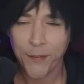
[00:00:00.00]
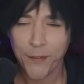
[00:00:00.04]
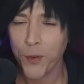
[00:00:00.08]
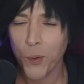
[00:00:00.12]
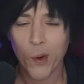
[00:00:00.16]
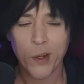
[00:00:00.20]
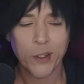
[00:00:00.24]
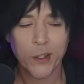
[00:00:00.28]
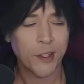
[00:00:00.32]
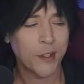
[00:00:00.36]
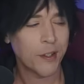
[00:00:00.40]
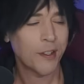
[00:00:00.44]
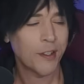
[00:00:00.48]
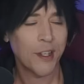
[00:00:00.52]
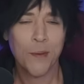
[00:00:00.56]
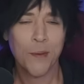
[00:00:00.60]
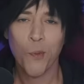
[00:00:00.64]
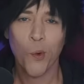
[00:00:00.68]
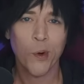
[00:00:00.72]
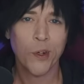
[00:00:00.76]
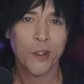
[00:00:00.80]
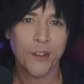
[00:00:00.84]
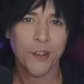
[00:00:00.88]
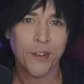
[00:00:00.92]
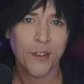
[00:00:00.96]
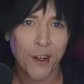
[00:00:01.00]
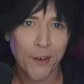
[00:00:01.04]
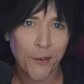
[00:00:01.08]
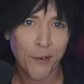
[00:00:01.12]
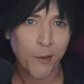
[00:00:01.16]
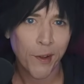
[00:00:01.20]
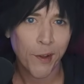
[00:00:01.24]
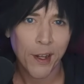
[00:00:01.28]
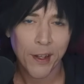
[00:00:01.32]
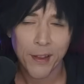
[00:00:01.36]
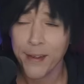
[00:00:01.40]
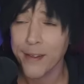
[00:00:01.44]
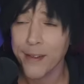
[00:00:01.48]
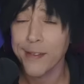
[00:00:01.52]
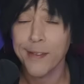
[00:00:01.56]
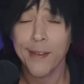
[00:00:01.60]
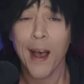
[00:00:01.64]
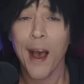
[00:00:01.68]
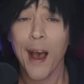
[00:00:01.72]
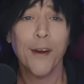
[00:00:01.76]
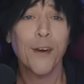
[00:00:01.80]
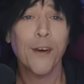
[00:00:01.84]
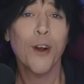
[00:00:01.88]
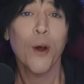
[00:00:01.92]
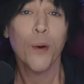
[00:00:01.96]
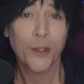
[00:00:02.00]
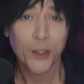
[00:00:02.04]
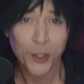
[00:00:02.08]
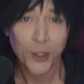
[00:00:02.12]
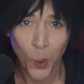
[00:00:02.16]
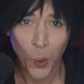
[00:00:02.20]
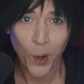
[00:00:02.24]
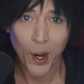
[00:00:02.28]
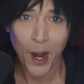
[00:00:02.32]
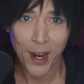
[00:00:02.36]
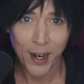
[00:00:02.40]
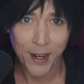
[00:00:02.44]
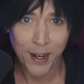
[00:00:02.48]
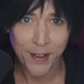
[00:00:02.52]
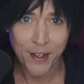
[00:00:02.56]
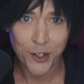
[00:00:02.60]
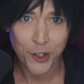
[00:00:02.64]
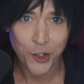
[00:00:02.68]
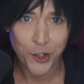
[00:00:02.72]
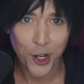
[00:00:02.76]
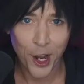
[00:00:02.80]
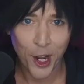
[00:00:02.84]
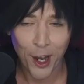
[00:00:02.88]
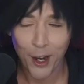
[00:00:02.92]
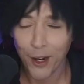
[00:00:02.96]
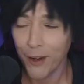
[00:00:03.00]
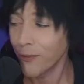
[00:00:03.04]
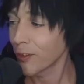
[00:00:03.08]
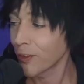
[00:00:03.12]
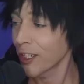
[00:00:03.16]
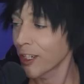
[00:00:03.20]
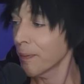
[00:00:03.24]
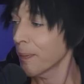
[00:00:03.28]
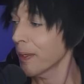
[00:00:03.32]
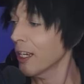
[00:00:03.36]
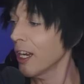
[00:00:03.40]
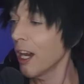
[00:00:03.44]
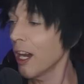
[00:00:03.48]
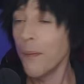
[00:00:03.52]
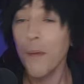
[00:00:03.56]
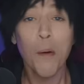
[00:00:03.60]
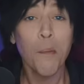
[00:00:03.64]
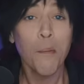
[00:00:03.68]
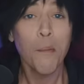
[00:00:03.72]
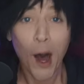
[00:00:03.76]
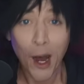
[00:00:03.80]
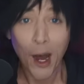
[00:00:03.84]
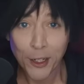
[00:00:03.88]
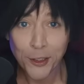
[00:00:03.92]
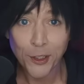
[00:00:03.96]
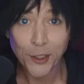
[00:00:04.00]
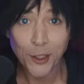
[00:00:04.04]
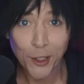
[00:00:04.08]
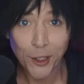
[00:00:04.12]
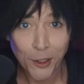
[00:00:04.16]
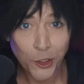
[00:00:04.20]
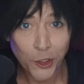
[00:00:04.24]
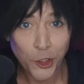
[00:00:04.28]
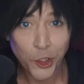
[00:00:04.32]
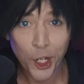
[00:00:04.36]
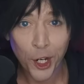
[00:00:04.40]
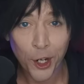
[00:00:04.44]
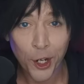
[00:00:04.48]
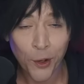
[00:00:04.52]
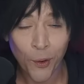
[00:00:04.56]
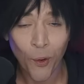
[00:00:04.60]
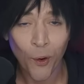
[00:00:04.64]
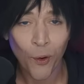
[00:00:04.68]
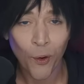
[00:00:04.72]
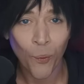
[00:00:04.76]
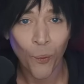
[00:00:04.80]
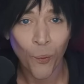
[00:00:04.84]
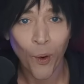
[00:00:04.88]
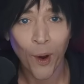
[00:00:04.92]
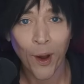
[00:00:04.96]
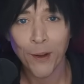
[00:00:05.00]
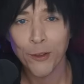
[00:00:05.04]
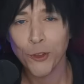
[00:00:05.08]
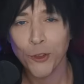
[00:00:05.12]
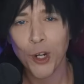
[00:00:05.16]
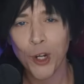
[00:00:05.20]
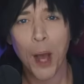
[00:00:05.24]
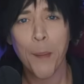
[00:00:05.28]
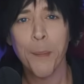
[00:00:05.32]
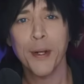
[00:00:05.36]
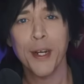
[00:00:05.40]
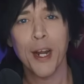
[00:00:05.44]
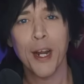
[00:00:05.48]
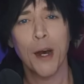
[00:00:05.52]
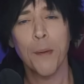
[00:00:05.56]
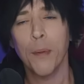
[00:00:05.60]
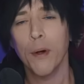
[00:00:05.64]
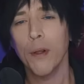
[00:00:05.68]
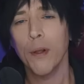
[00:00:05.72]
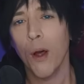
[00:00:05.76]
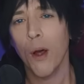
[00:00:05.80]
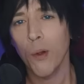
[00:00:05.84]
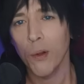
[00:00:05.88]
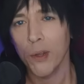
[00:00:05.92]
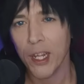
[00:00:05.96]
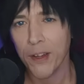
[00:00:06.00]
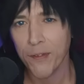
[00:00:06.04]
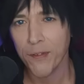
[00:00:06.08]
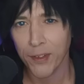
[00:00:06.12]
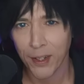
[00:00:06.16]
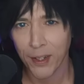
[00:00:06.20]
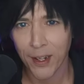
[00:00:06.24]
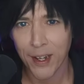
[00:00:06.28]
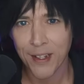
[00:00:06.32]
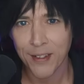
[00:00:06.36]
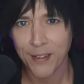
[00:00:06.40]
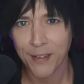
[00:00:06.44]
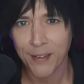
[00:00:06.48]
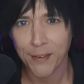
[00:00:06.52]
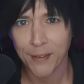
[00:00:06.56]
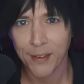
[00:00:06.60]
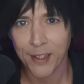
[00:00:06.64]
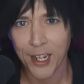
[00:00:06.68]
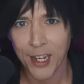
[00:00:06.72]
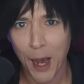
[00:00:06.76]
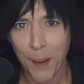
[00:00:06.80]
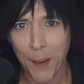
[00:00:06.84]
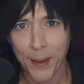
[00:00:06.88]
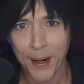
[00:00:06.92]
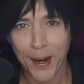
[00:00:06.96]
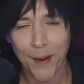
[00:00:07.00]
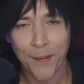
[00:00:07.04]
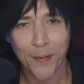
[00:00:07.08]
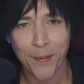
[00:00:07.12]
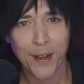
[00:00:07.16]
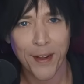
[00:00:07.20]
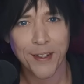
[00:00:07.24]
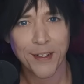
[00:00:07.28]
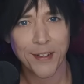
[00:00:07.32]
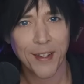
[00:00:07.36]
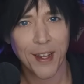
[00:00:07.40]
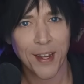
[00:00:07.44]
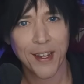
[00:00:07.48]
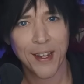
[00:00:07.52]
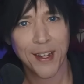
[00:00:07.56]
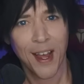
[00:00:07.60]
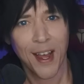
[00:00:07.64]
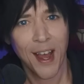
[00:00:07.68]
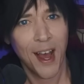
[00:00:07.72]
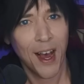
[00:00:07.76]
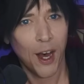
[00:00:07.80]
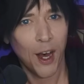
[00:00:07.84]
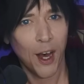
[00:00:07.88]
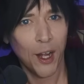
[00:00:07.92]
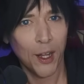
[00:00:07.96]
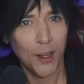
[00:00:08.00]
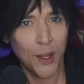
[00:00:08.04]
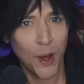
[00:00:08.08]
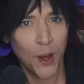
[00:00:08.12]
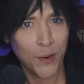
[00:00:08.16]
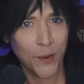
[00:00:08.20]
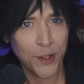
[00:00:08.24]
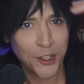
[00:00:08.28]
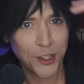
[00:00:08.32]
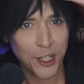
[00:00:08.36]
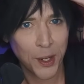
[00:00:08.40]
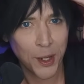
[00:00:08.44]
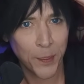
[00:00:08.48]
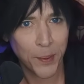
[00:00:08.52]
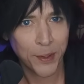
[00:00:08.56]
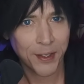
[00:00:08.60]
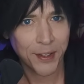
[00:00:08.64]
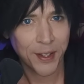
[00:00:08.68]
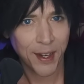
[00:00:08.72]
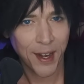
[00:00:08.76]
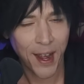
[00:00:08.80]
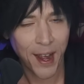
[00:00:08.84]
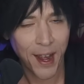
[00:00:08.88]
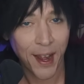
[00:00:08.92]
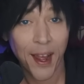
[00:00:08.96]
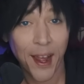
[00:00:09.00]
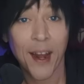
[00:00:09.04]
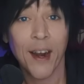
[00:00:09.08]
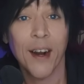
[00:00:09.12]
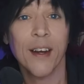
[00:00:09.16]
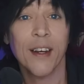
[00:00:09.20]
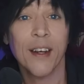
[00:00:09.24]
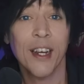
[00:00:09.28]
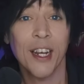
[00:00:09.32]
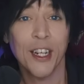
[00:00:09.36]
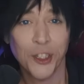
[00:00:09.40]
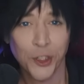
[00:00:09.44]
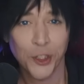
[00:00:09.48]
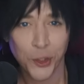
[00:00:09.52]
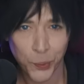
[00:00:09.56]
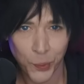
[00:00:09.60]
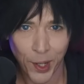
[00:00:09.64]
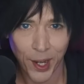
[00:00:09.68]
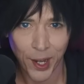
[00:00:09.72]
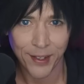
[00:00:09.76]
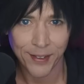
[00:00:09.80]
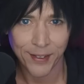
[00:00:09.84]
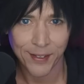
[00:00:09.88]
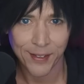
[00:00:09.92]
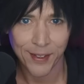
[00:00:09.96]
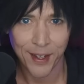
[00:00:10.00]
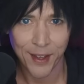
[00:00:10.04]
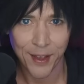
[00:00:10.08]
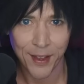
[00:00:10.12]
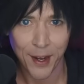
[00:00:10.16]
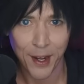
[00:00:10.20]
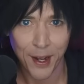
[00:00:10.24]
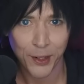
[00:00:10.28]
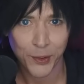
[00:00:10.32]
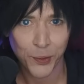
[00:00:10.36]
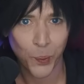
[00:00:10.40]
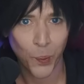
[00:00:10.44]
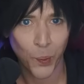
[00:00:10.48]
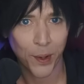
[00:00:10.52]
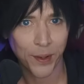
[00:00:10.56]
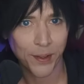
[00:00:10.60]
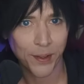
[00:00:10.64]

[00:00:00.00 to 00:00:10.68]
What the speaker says: If you want to see more stuff like this, I don't know what's going on in this channel, if we're going to become a Monster Hunter channel or what, drop it down below, leave a nice little comment out there, say hello to someone today, and I'll catch you guys in the next one.